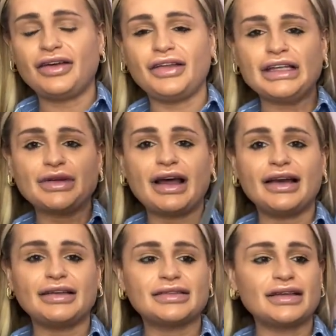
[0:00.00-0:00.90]
These were
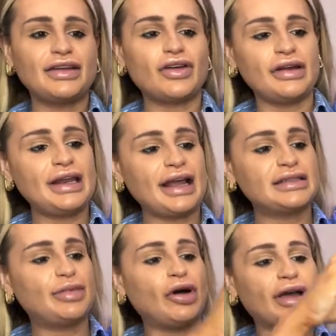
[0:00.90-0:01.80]
nice, and they've got
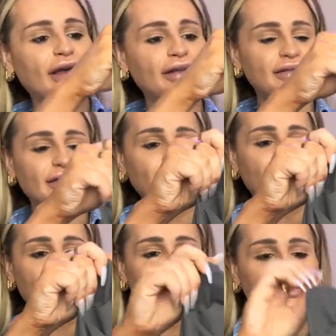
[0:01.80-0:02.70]
nice pockets as
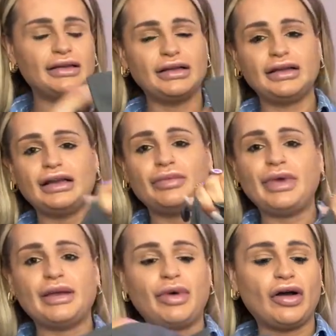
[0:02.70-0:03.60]
well,
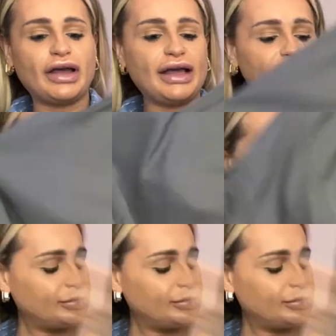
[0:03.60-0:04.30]
big pockets.